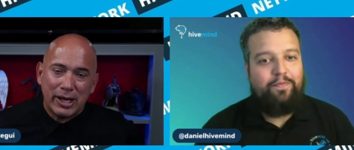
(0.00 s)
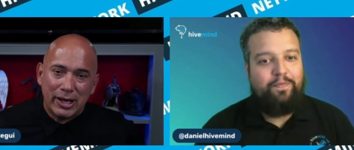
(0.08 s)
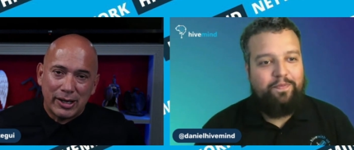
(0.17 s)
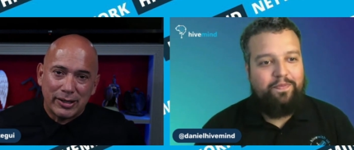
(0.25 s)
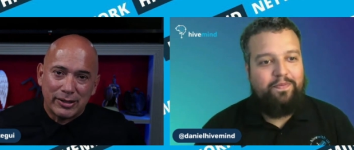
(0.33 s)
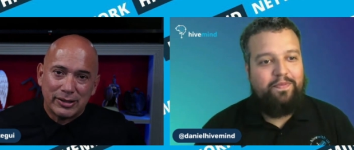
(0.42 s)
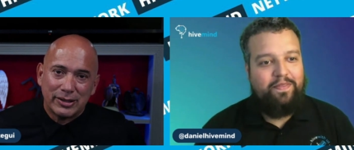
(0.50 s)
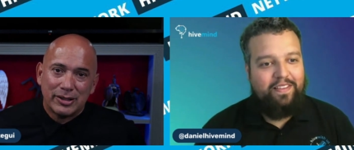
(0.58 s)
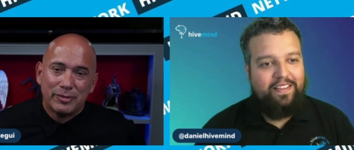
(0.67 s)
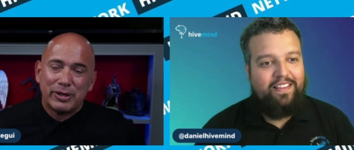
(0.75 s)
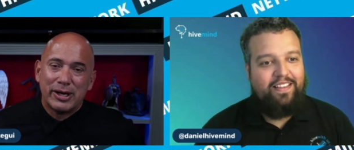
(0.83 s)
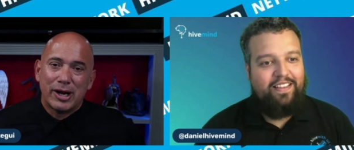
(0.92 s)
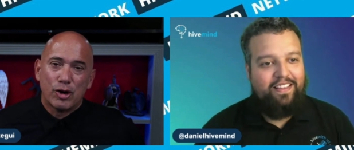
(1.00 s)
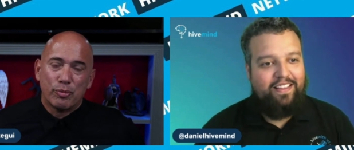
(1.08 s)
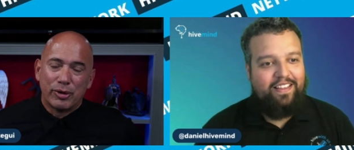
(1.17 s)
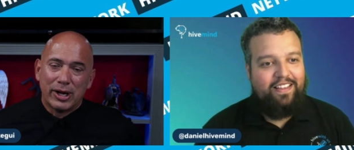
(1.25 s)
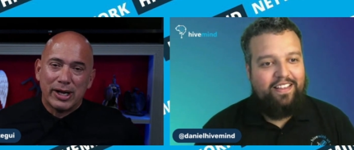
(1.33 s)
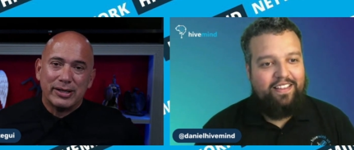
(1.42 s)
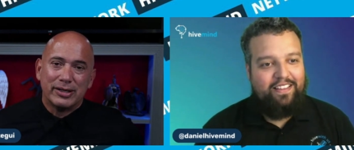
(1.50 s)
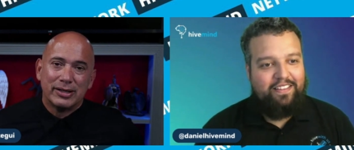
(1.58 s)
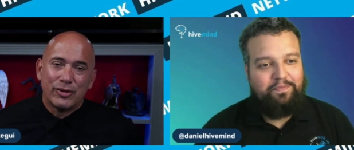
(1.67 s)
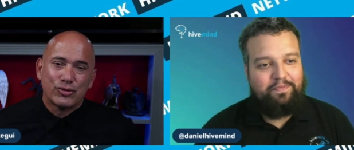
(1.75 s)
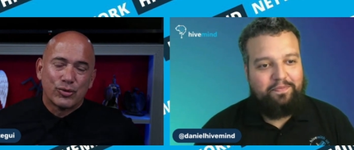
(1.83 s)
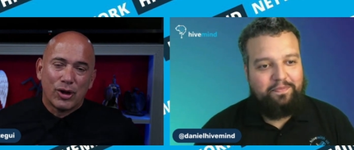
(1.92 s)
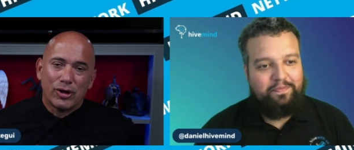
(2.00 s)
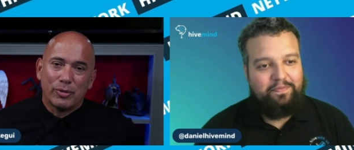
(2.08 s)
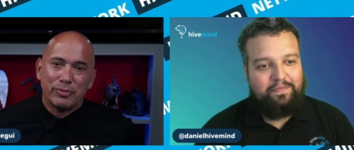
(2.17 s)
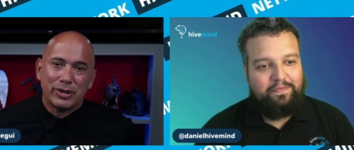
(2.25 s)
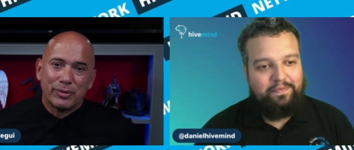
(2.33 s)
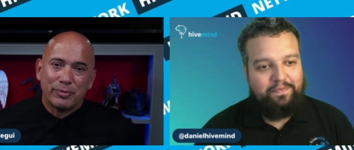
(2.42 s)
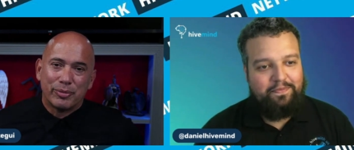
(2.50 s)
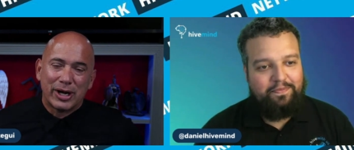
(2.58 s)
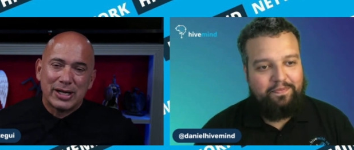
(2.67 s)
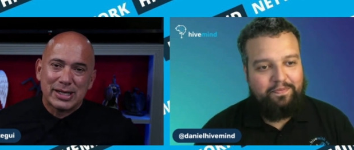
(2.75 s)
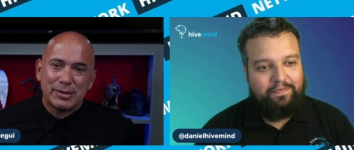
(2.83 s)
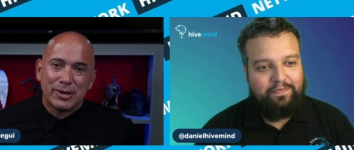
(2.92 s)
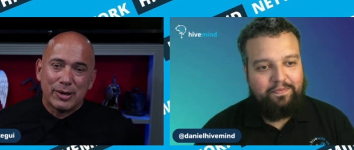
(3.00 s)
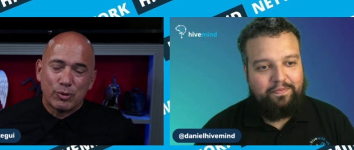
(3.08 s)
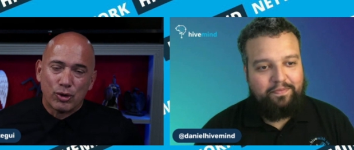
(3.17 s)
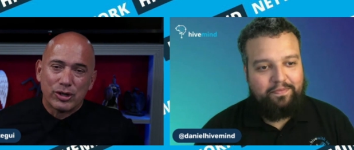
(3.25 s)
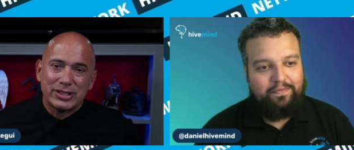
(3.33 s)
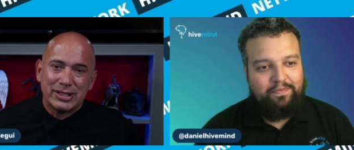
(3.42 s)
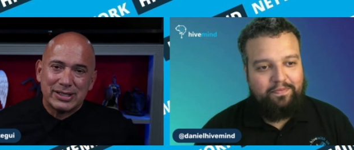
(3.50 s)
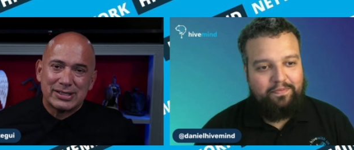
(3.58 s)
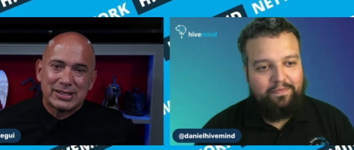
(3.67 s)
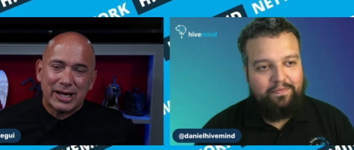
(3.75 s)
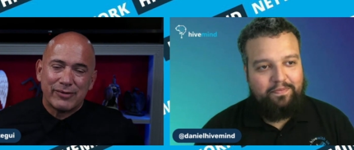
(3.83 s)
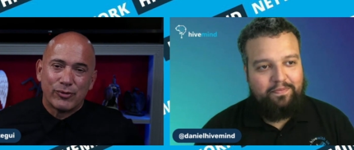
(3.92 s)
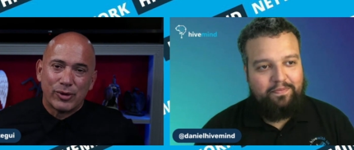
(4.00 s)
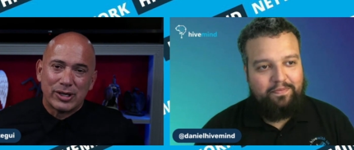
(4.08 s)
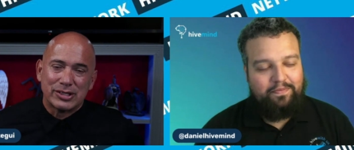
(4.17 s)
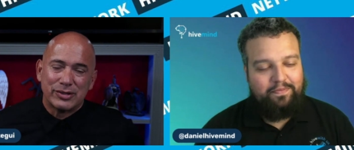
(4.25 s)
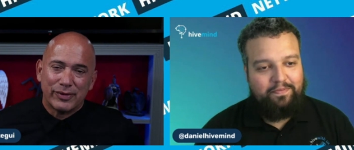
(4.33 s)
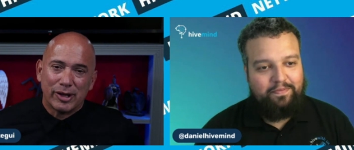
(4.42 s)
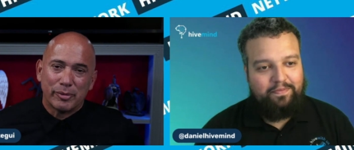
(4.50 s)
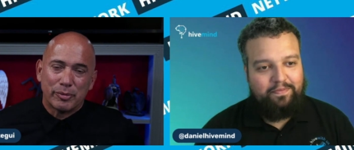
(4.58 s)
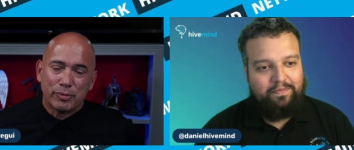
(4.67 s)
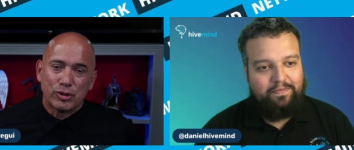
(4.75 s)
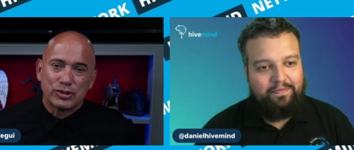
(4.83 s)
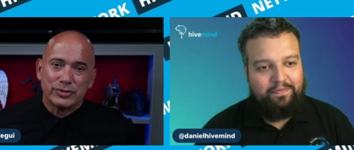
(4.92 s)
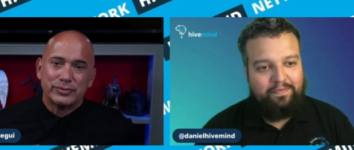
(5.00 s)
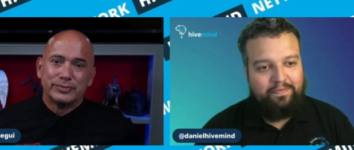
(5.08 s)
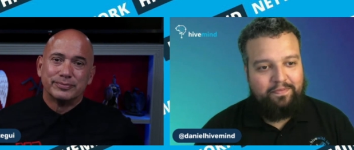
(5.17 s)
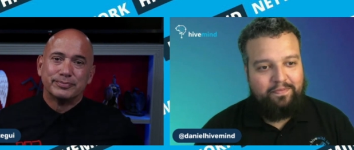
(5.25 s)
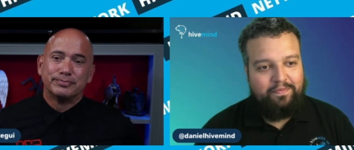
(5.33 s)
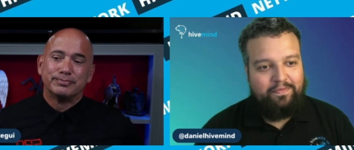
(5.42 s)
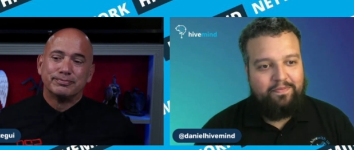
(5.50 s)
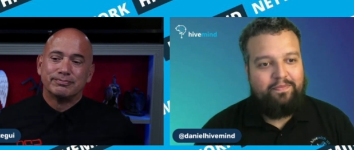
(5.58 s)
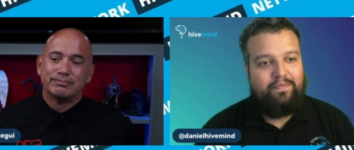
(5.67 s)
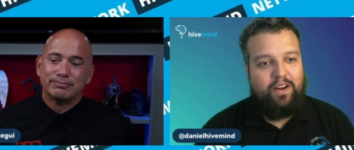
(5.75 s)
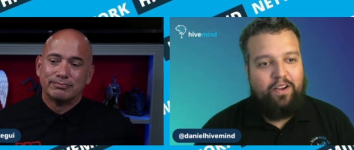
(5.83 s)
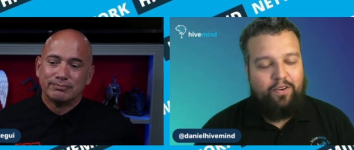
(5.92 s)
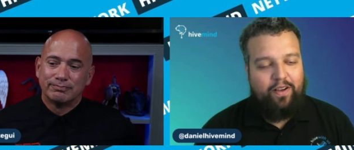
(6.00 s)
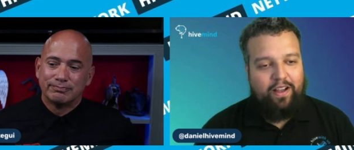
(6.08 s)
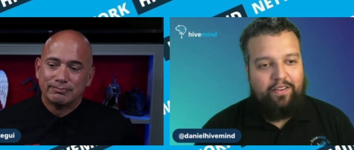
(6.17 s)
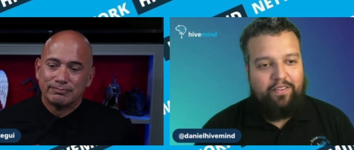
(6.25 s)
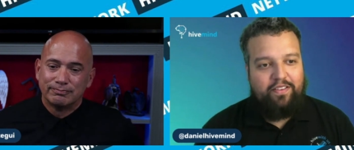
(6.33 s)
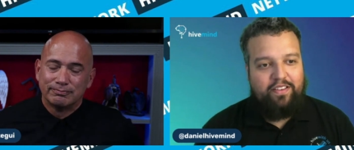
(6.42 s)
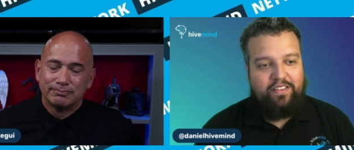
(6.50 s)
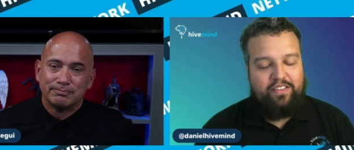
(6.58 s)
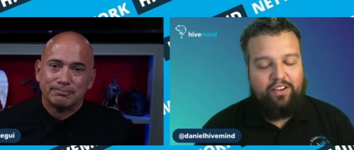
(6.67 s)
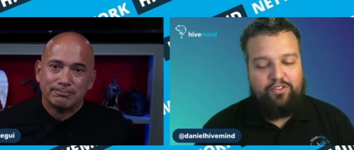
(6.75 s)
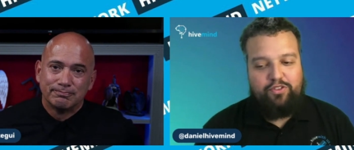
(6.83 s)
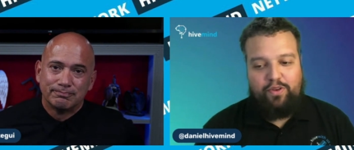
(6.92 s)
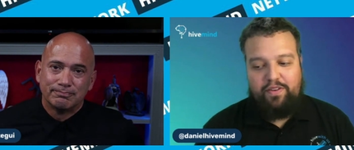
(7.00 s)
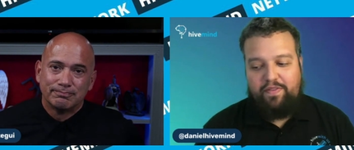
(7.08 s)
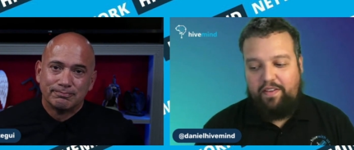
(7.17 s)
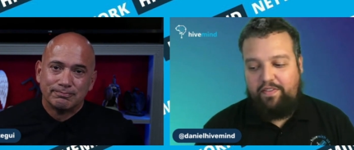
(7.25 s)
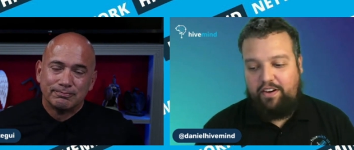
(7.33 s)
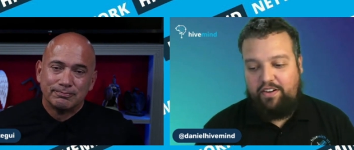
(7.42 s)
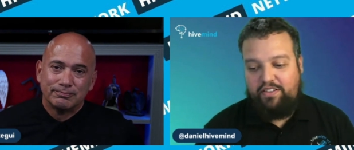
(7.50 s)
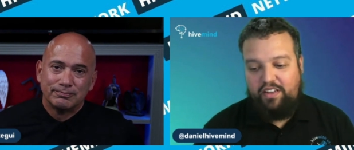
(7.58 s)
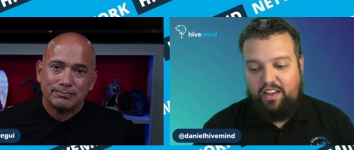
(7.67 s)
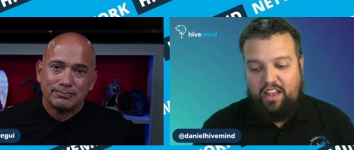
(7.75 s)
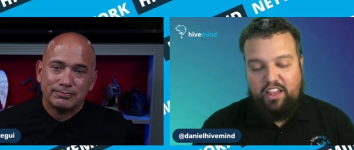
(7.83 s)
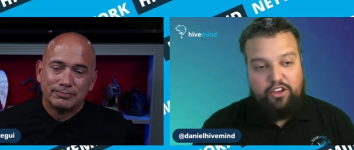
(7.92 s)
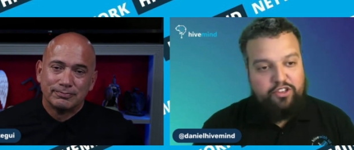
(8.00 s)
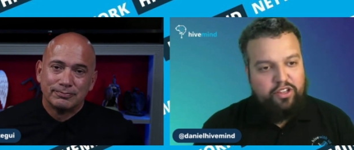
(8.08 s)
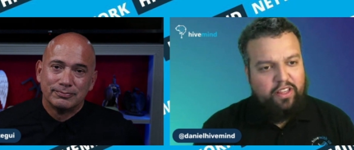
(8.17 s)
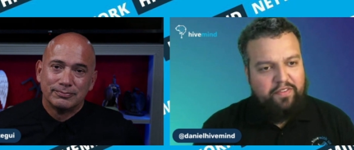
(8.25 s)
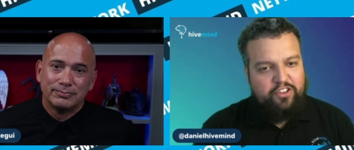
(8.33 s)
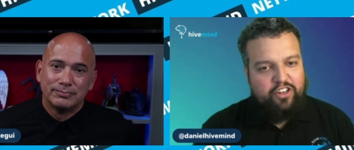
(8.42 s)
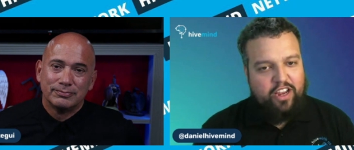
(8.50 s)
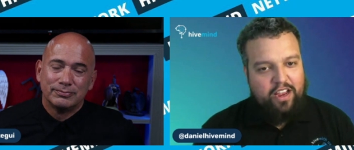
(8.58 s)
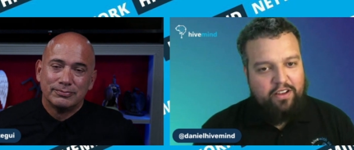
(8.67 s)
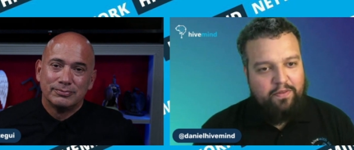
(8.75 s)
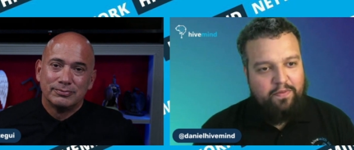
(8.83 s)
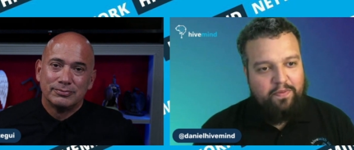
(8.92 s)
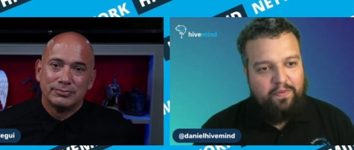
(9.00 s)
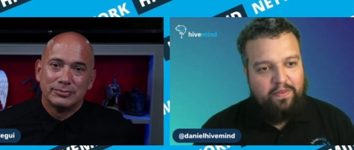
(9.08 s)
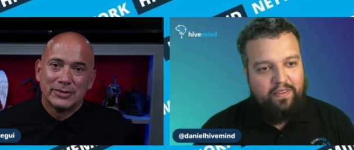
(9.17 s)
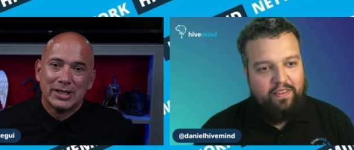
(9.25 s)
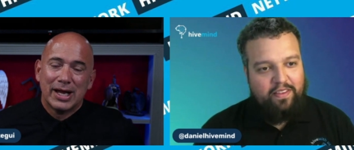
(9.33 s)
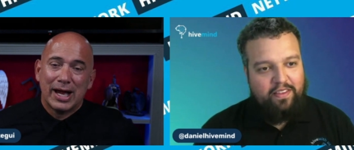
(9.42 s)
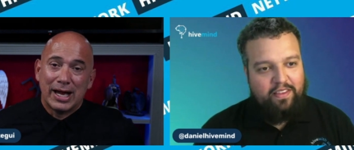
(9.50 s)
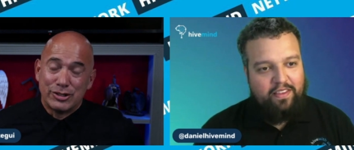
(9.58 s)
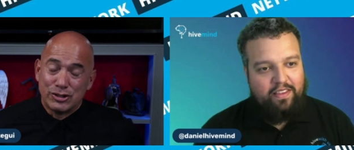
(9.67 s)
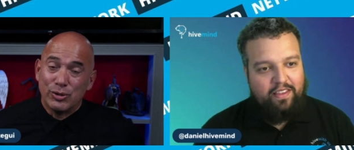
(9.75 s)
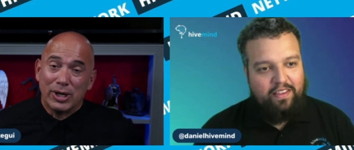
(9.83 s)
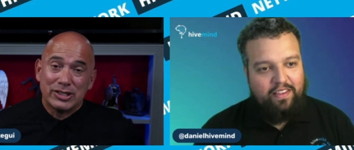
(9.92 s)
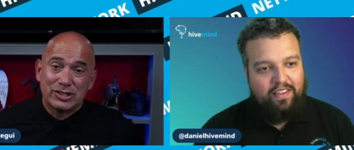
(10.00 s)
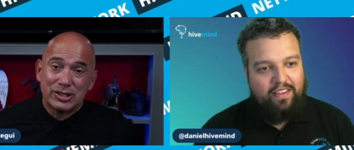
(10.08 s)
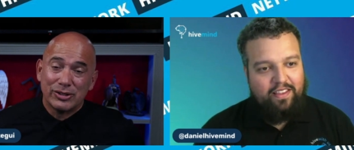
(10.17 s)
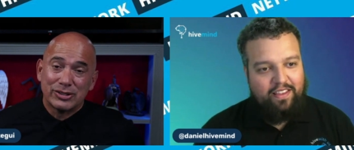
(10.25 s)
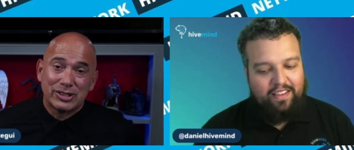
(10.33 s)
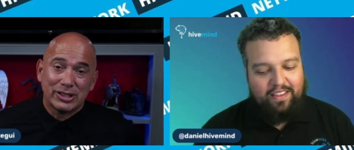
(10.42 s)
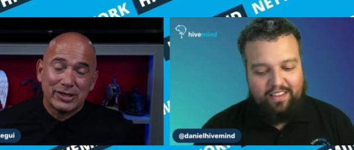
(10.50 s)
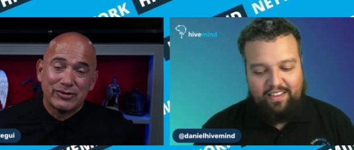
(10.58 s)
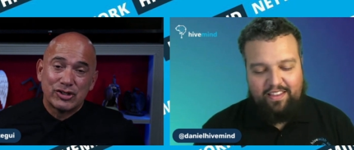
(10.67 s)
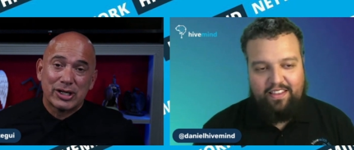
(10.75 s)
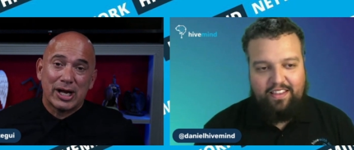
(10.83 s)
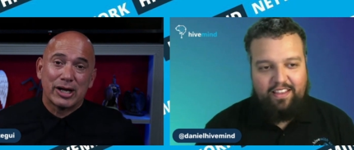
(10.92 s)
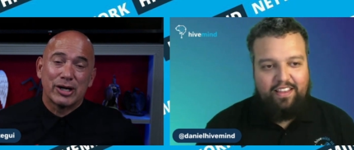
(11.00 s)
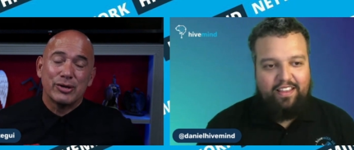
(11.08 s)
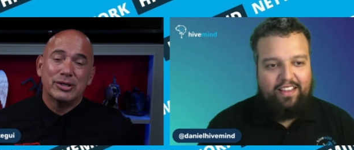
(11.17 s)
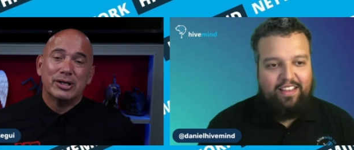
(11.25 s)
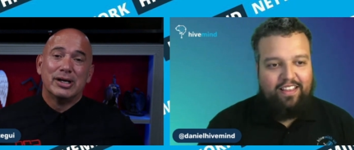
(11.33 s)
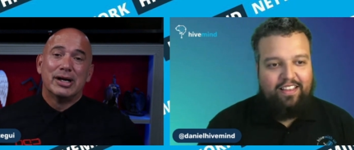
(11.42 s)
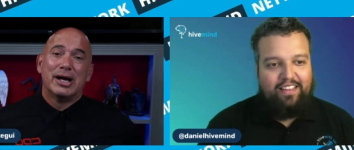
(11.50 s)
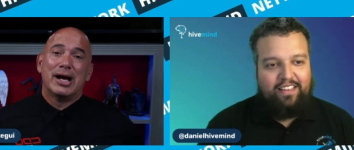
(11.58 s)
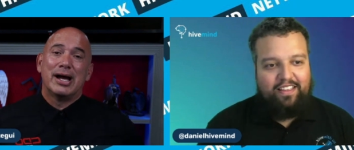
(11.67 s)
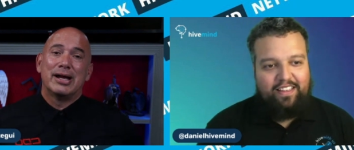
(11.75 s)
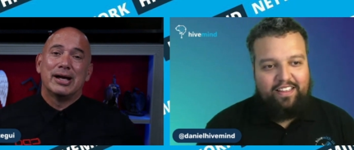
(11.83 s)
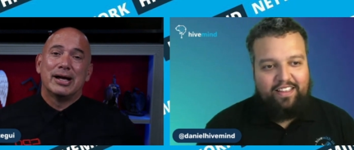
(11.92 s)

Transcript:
Speaker 1: Pan, Panera Bread. Those were all the you know brands I had worked inside for as a development person.
Speaker 2: Oh wow! So 25 years. You still live in Chicago?
Speaker 1: I do. I still still live in Chicago. I